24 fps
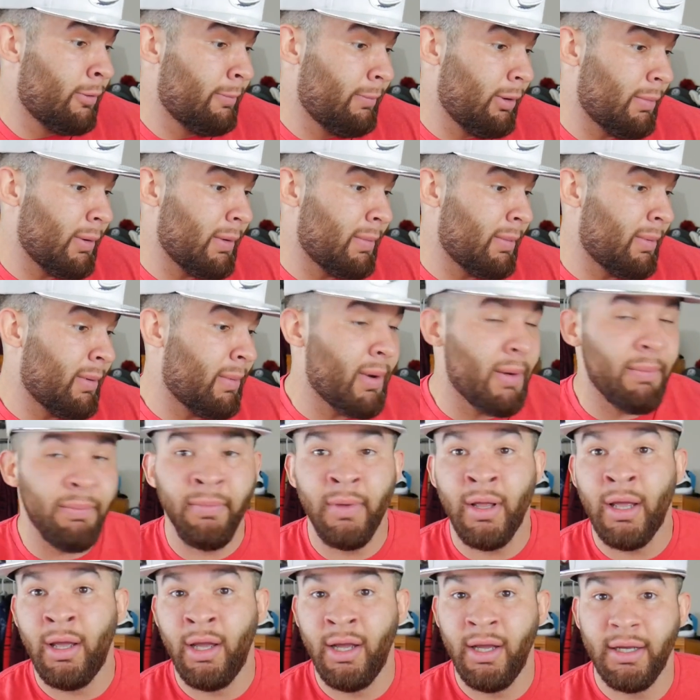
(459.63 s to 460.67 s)
Boop, boop, boop, boop,
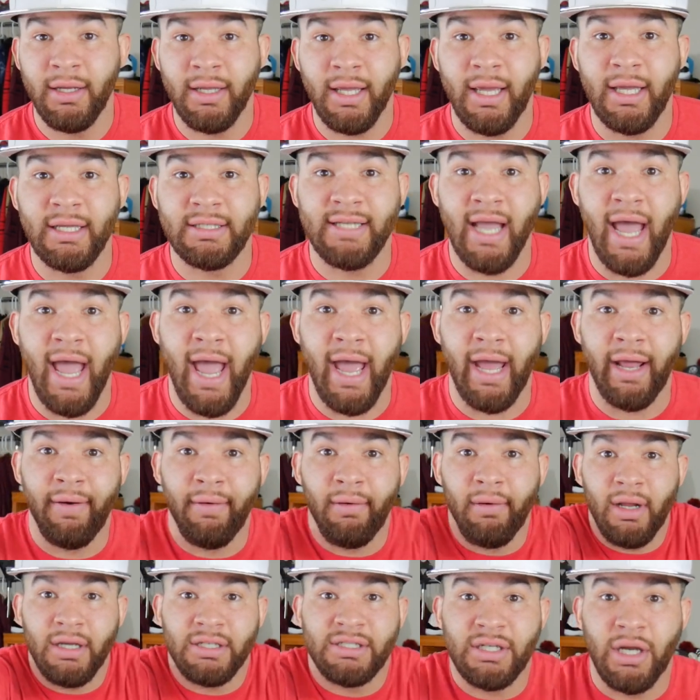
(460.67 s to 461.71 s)
boop. Get to
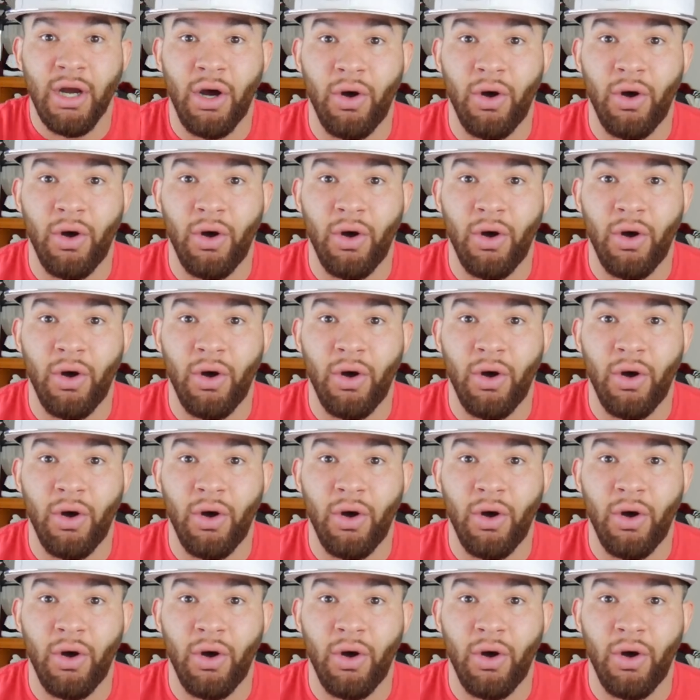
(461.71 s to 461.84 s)
add. Let's